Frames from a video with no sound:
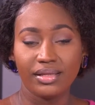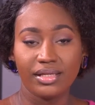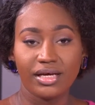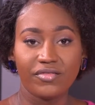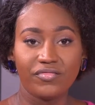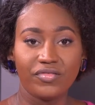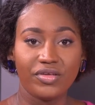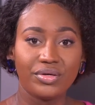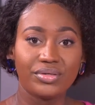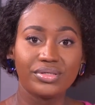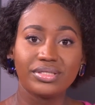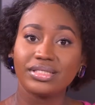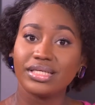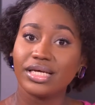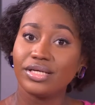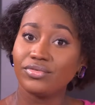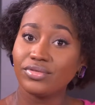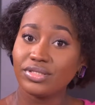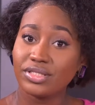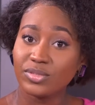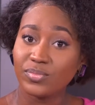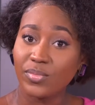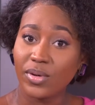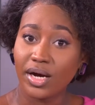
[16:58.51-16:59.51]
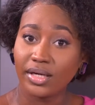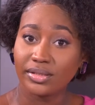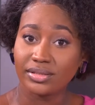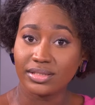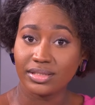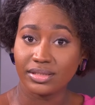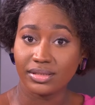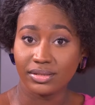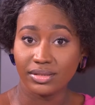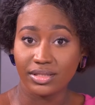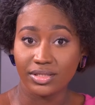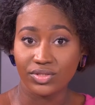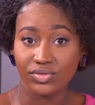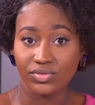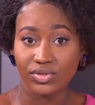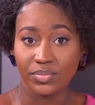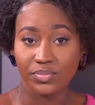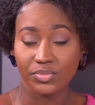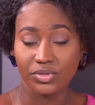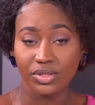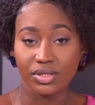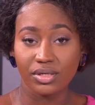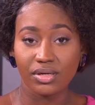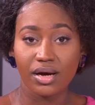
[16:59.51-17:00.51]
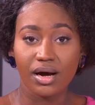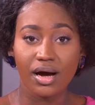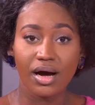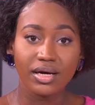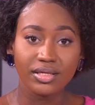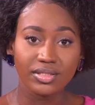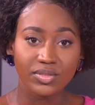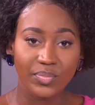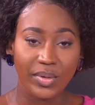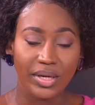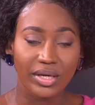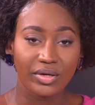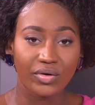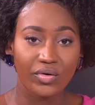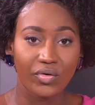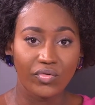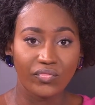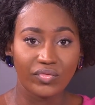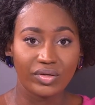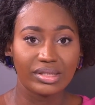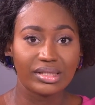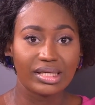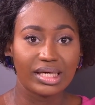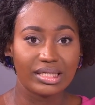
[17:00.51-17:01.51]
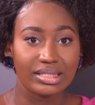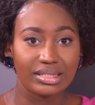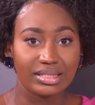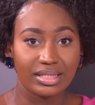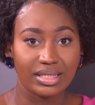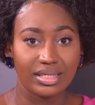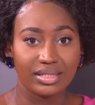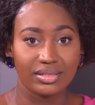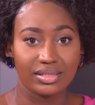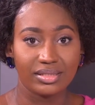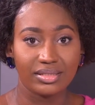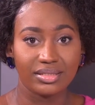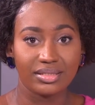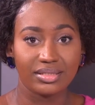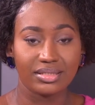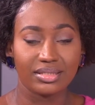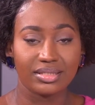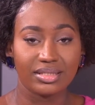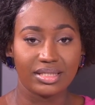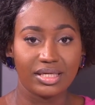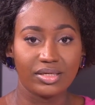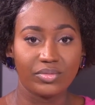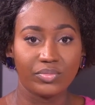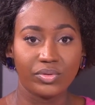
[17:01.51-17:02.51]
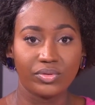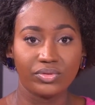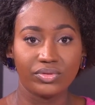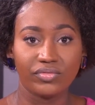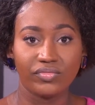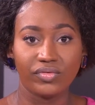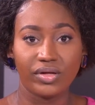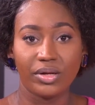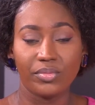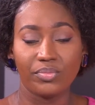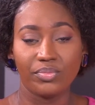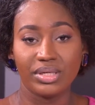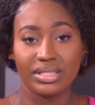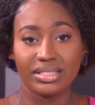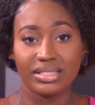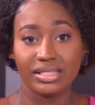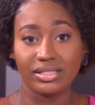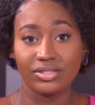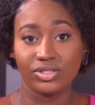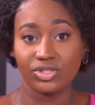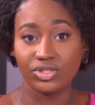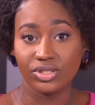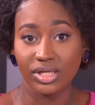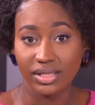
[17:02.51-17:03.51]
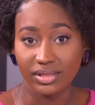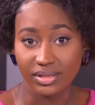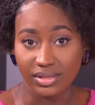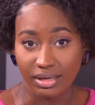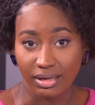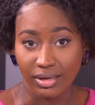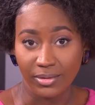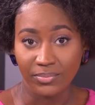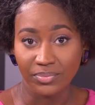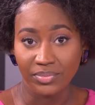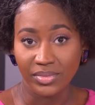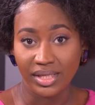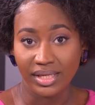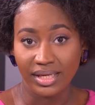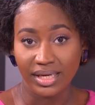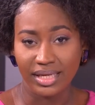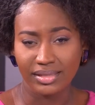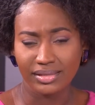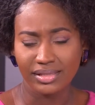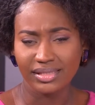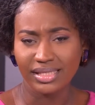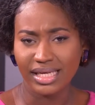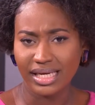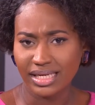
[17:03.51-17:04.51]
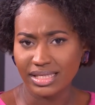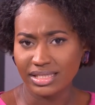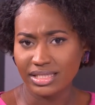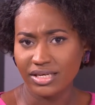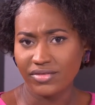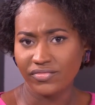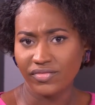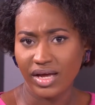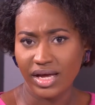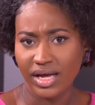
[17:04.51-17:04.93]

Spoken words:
Now, viewers, in response to the disruption caused by COVID-19 to the sustainable development agenda and the negative